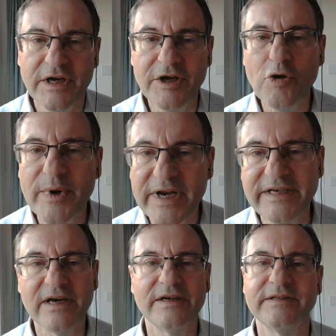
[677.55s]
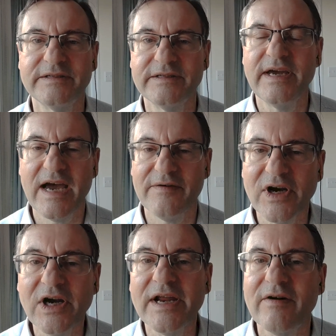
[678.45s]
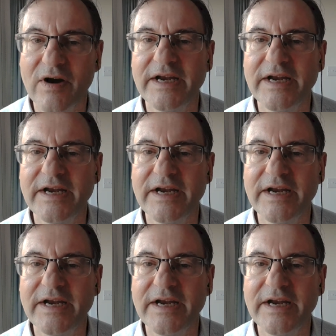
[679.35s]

nobody does have a clear